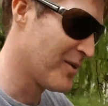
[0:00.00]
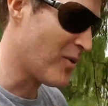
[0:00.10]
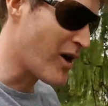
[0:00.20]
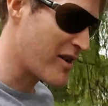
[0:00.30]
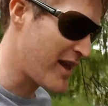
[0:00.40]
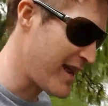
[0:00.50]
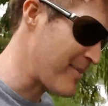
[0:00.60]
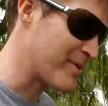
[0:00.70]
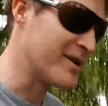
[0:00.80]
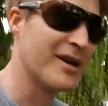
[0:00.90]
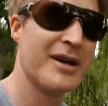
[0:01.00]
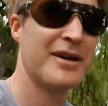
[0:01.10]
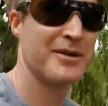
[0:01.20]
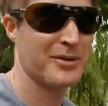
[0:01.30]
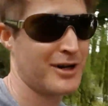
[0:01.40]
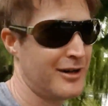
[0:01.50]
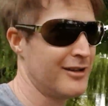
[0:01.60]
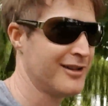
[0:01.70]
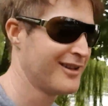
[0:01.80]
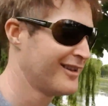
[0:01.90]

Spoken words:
Why did that happen? Well,